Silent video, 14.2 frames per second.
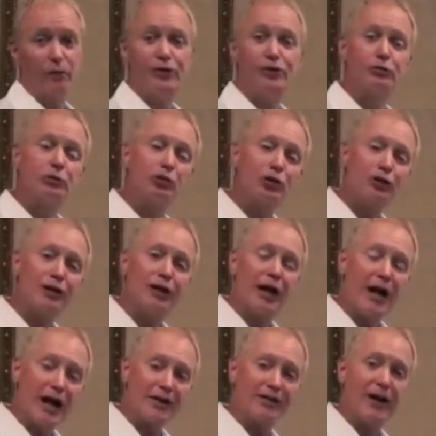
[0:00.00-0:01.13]
When you're looking
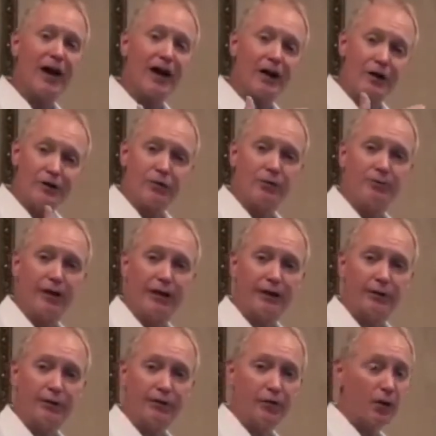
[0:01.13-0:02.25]
at that under a
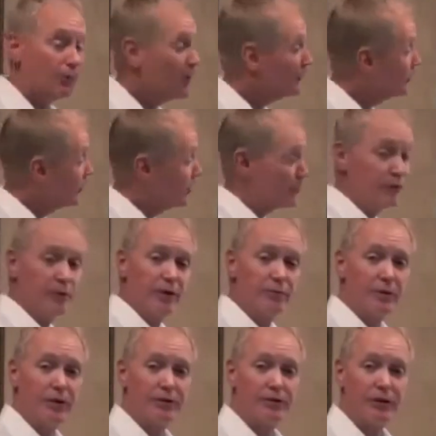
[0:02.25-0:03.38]
microscope, that's a healthy red
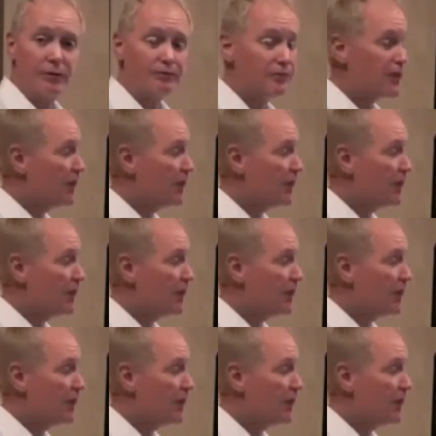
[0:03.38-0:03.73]
blood cell.